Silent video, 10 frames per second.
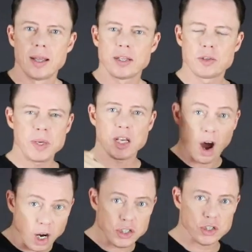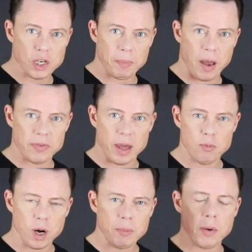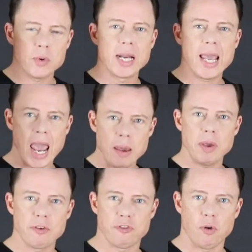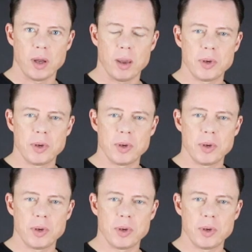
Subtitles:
And to be conscious about that, what am I really aiming for here?